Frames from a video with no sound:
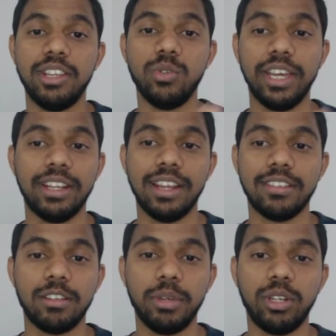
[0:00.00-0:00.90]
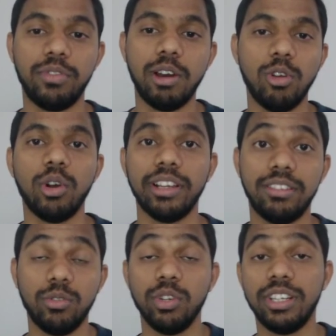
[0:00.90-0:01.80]
get an estimate of how long it's
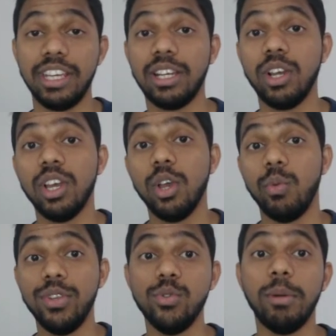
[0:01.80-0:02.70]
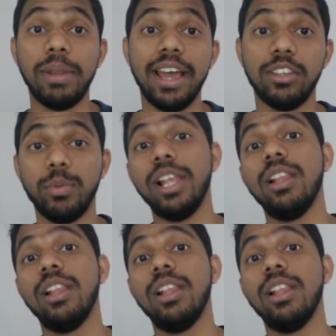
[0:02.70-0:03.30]
going to take when you apply as well